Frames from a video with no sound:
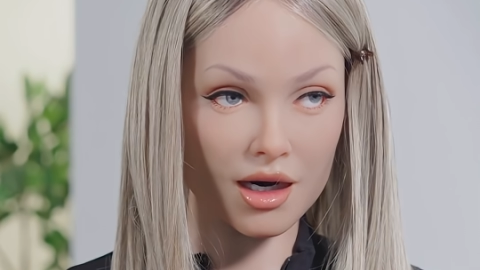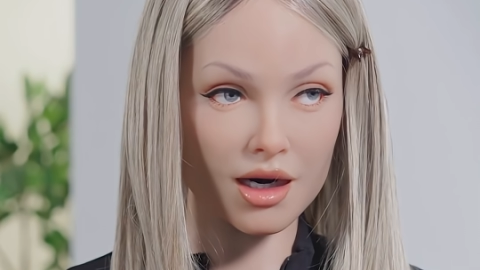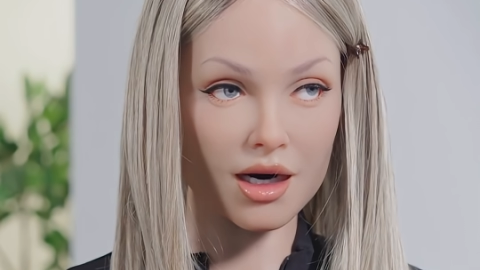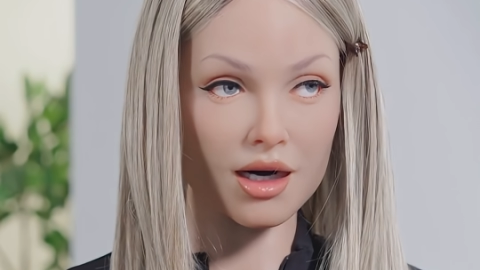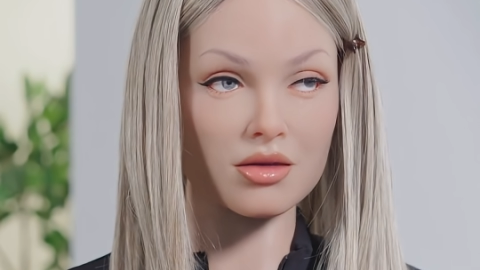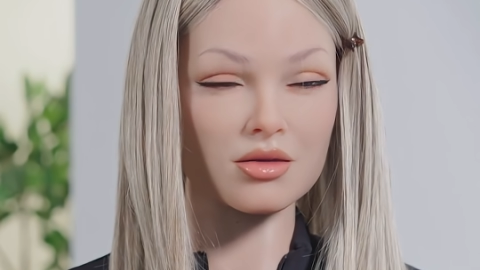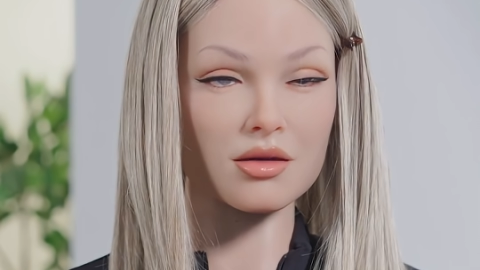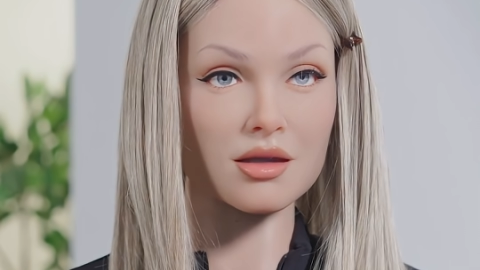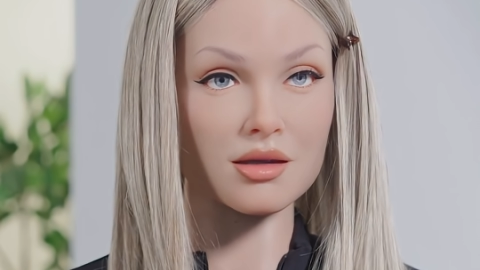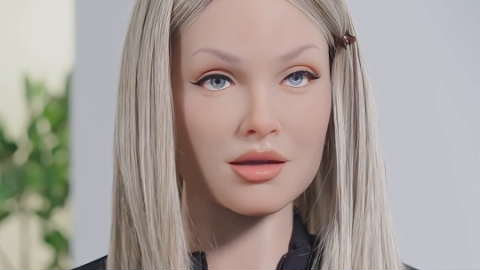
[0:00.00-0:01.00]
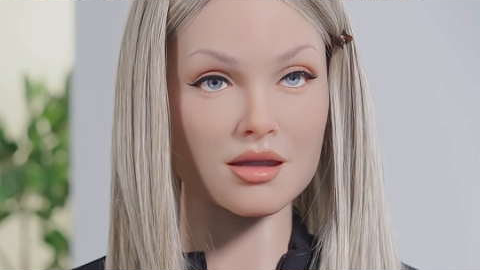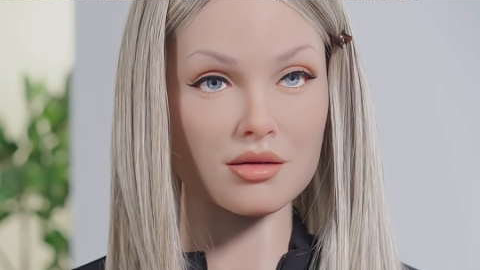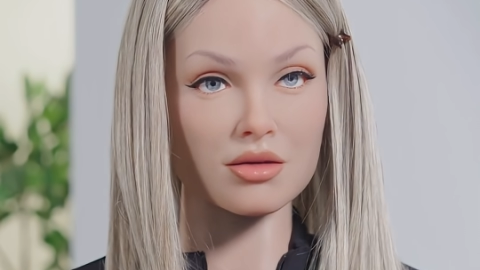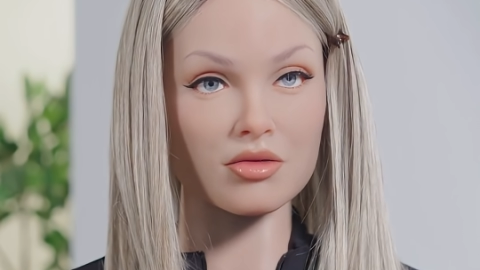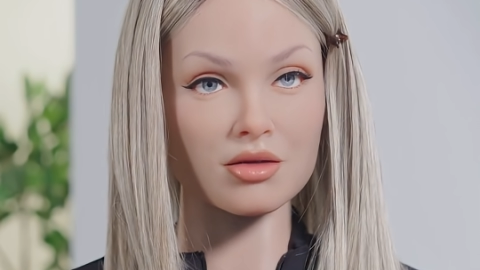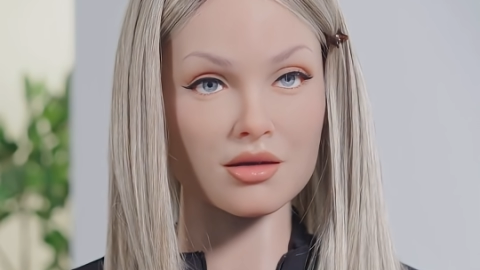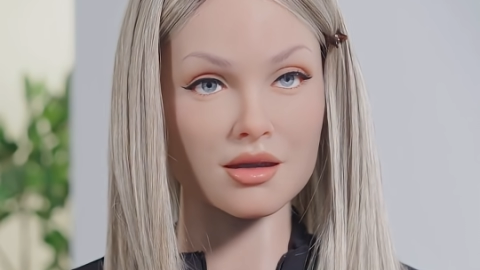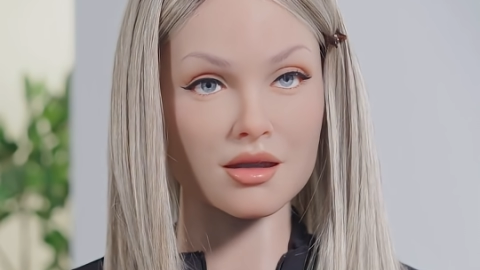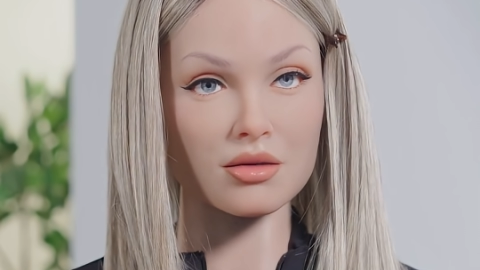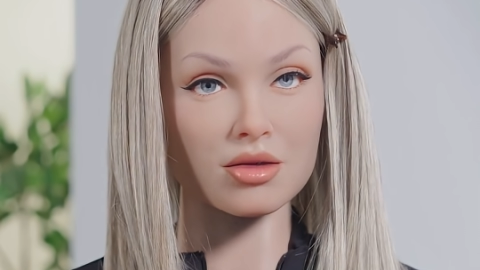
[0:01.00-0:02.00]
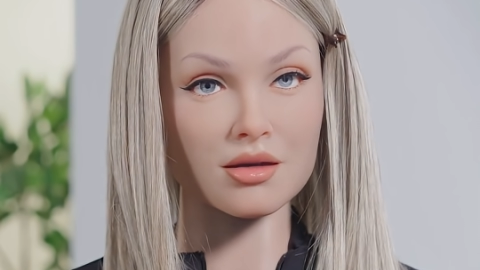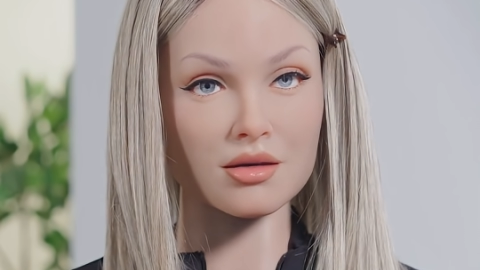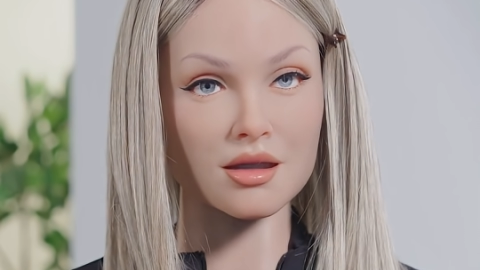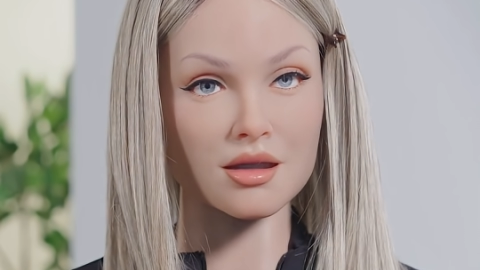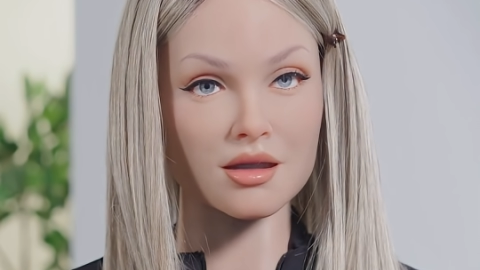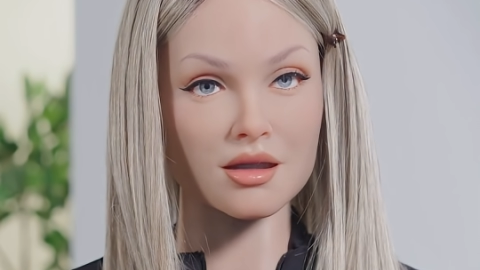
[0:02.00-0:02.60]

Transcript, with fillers: I'm Aria, your friendly companion robot